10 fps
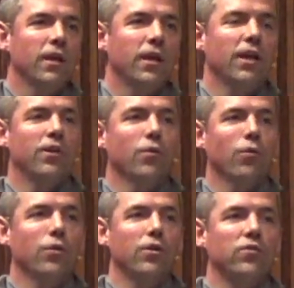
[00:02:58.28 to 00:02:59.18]
in
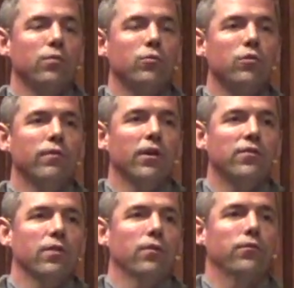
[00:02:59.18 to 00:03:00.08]
order to move
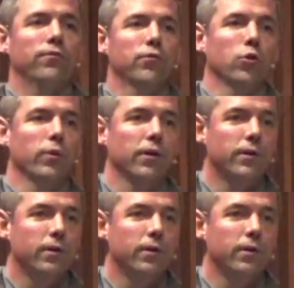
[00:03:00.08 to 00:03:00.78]
ourselves forward.